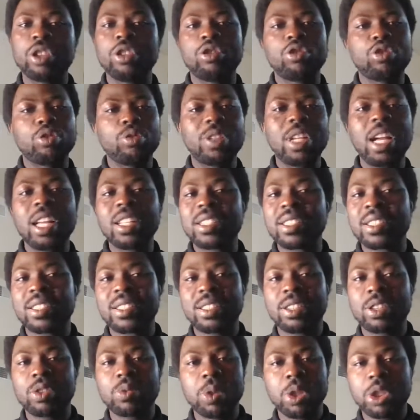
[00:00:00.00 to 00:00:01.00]
through that
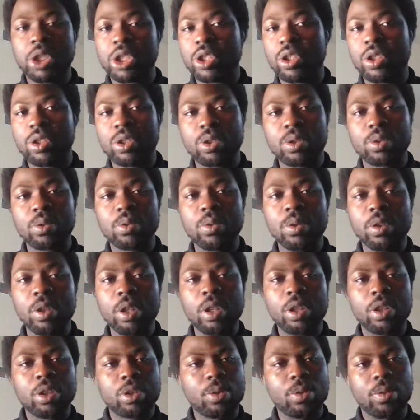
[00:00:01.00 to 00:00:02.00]
situation too.
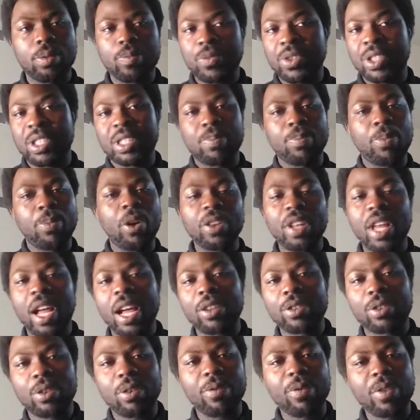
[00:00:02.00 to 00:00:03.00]
So it's born
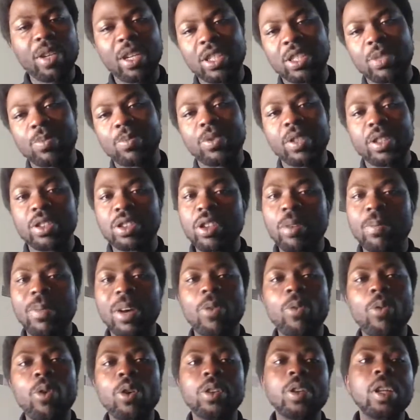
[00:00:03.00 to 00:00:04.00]
out of experience. Number
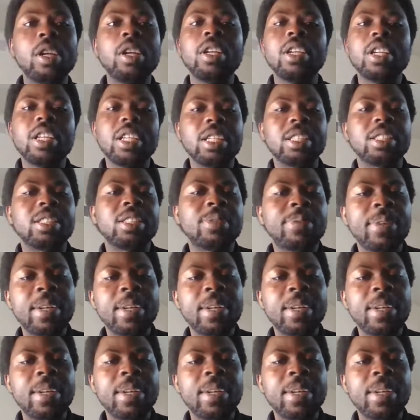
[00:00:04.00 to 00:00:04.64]
one, it's